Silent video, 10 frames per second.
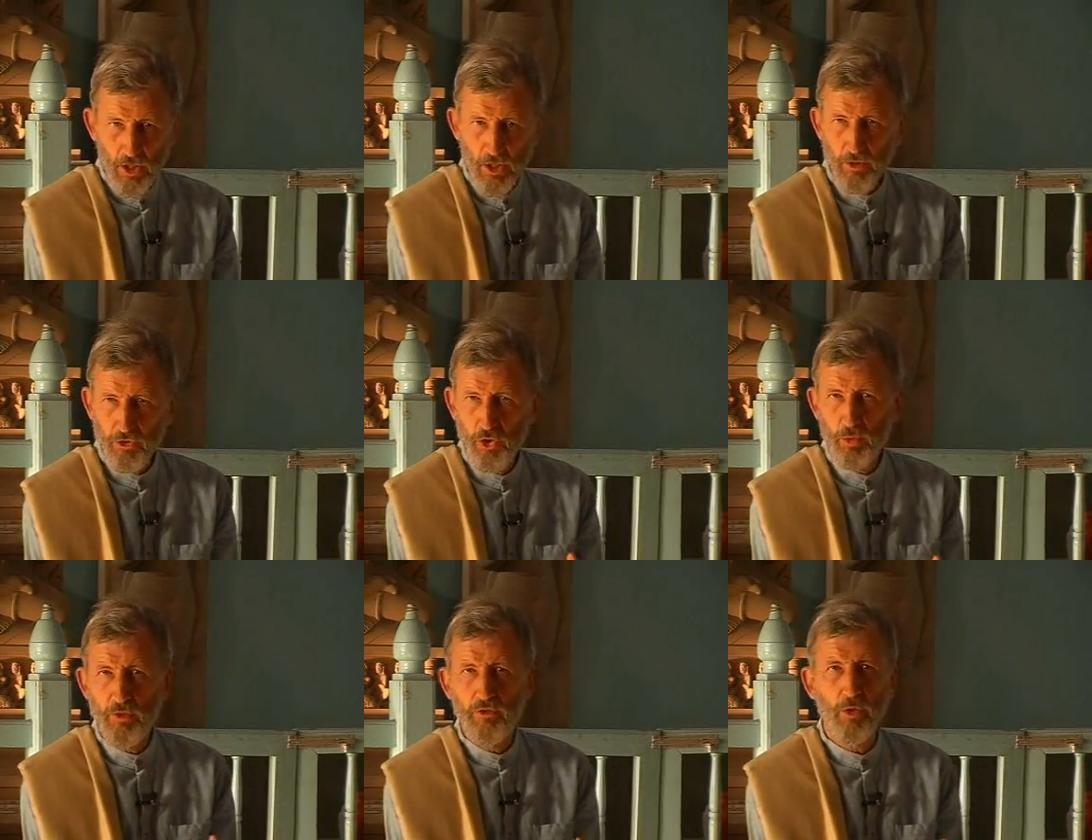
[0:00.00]
there were two
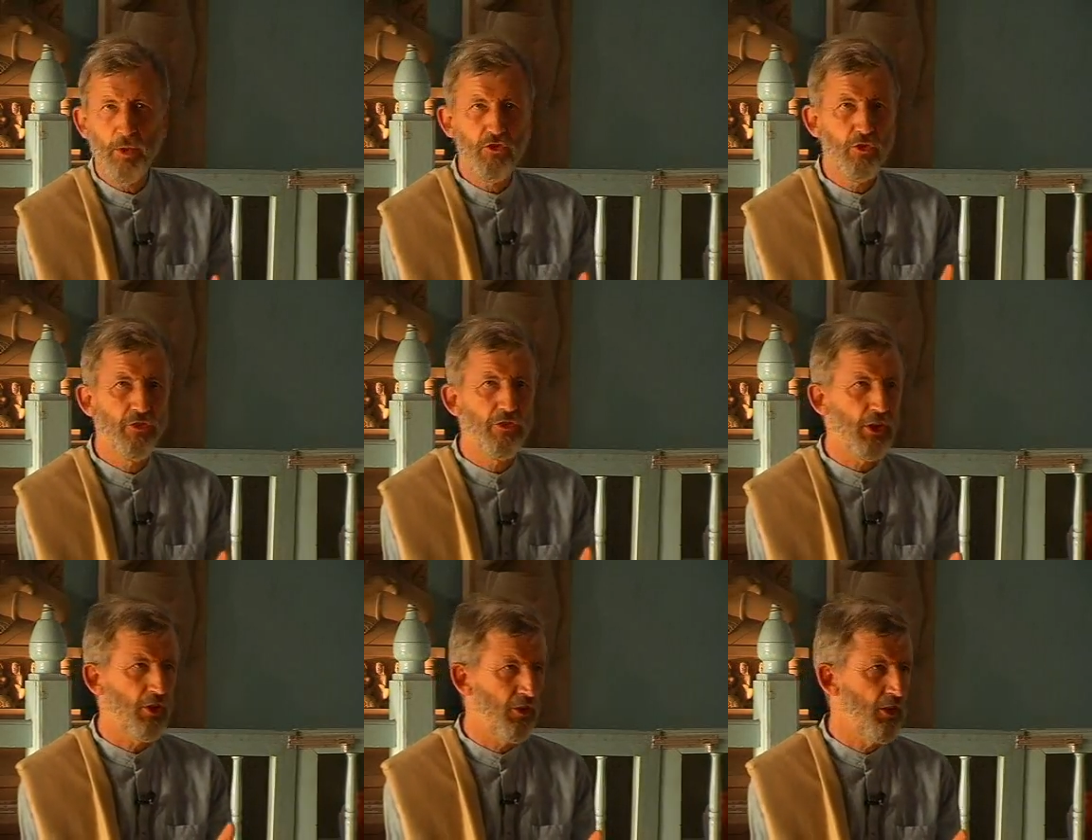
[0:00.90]
influential
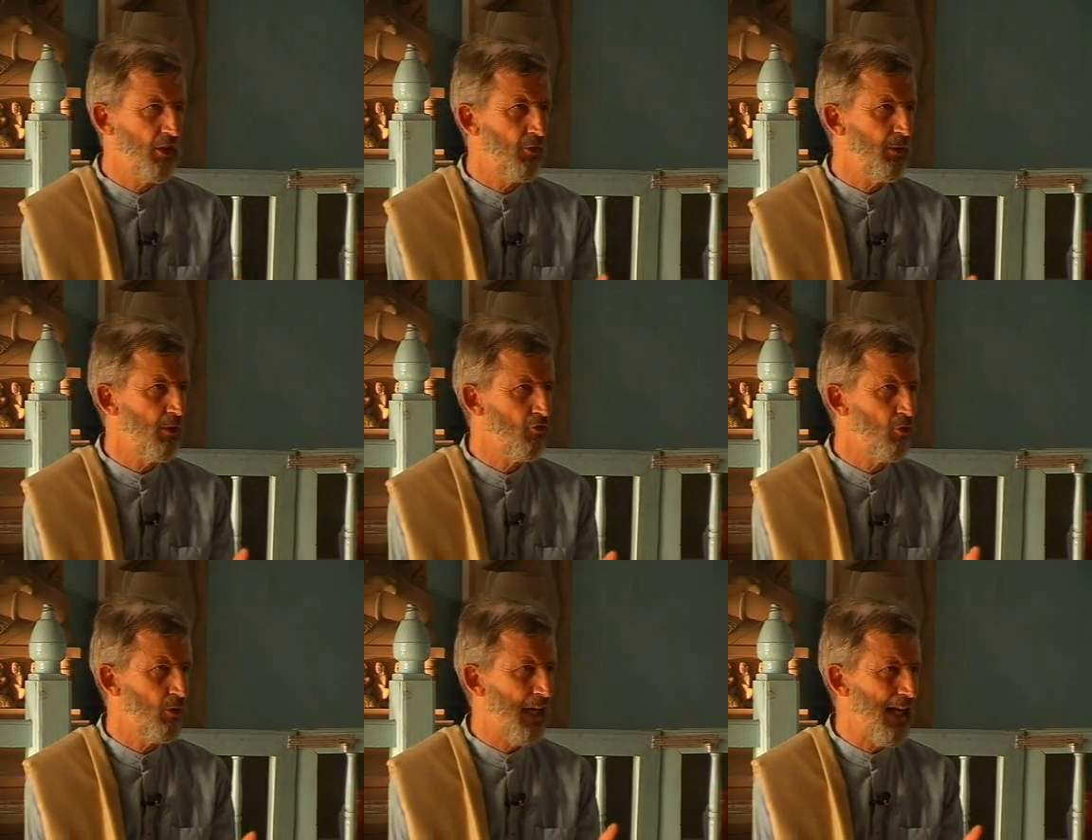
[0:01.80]
figures in the
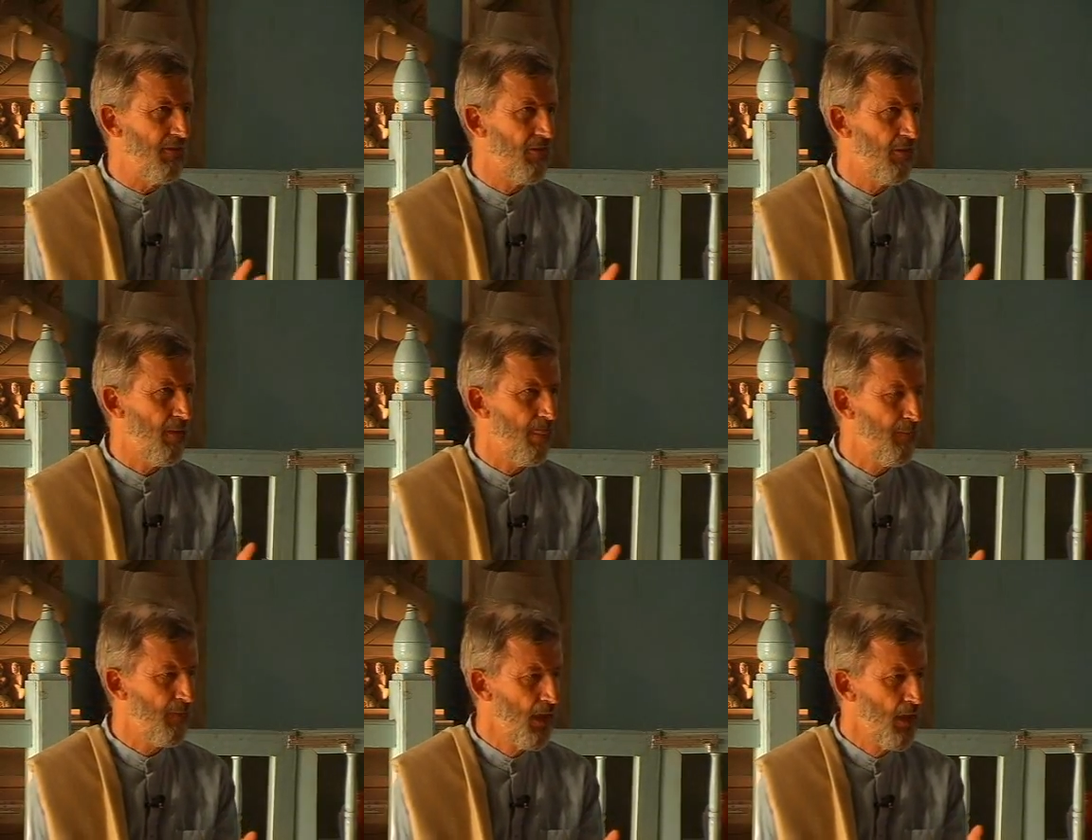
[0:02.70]
spiritual life,
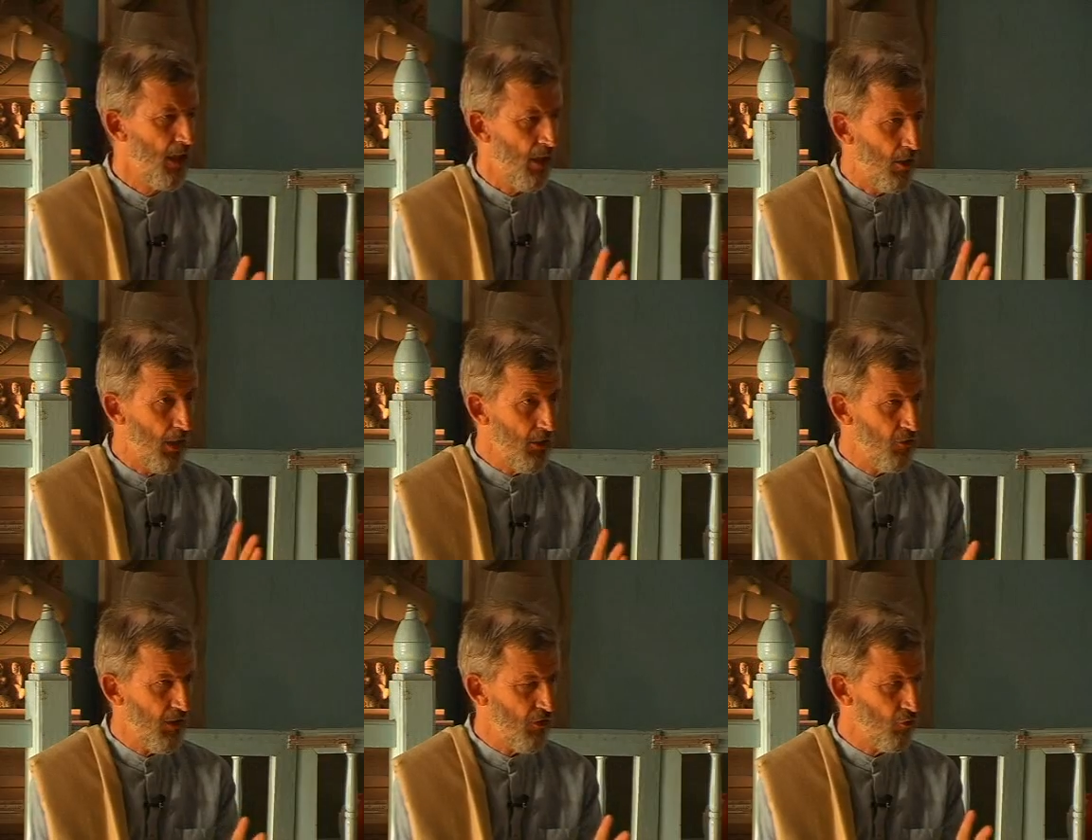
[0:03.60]
or
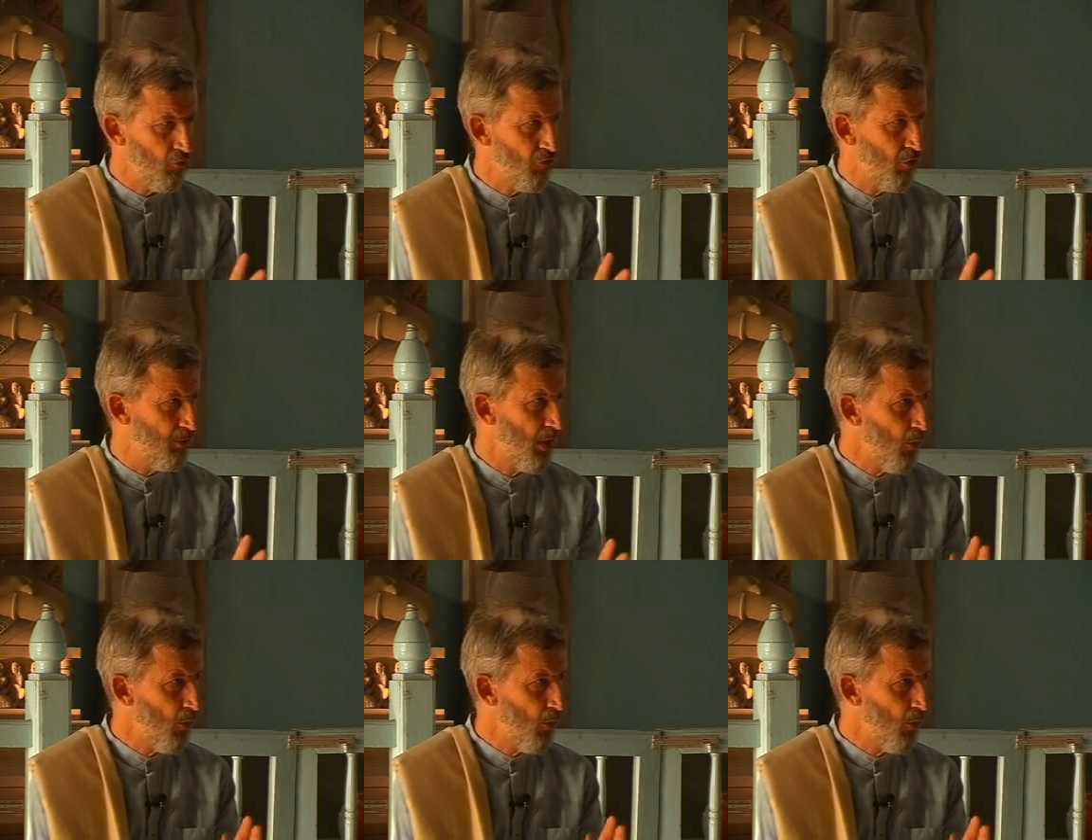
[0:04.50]
influential group.